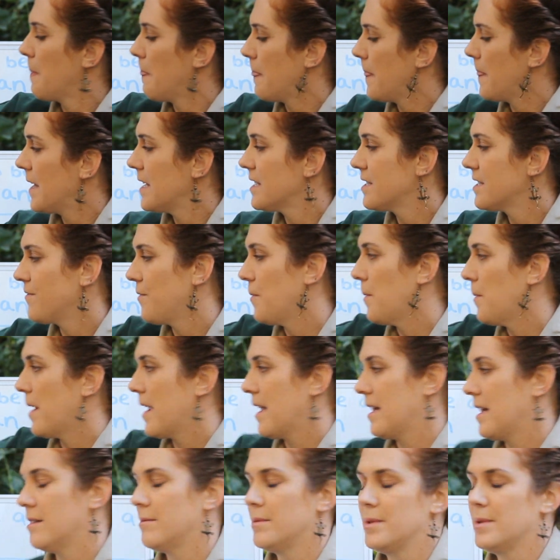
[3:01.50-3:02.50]
these four
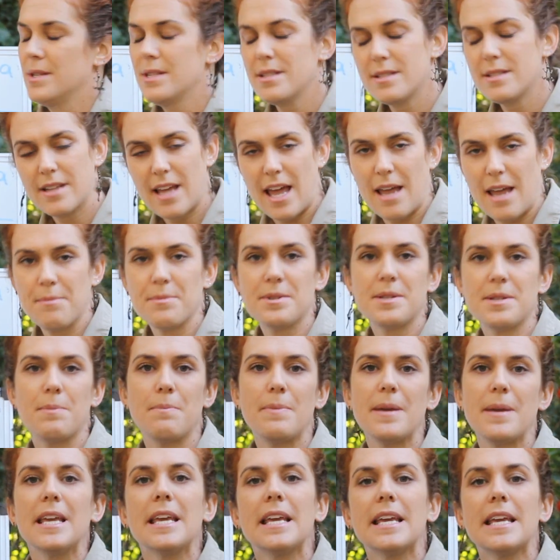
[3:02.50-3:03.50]
animals came to
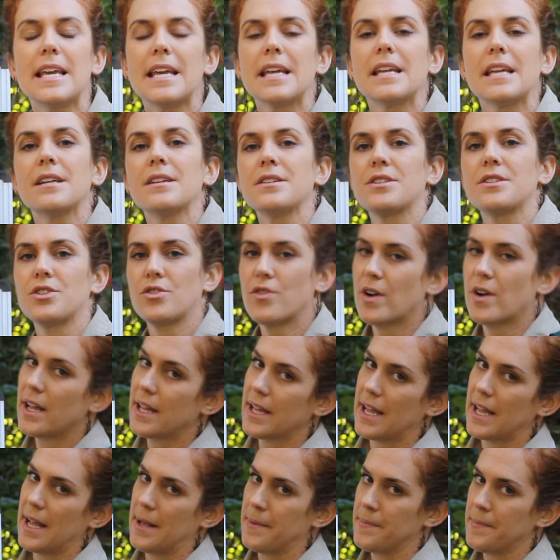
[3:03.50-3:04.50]
be in
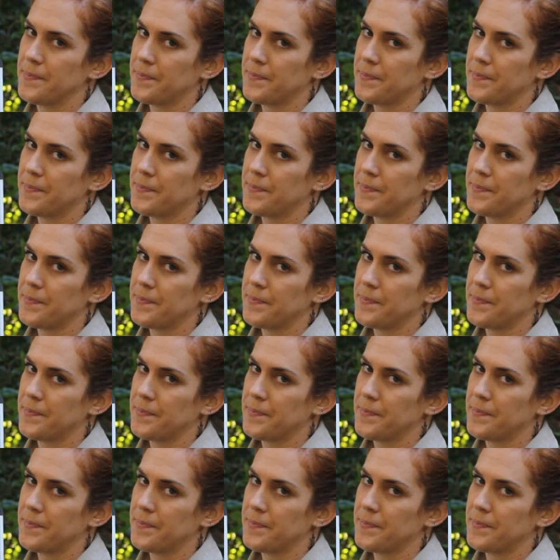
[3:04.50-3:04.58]
Australia?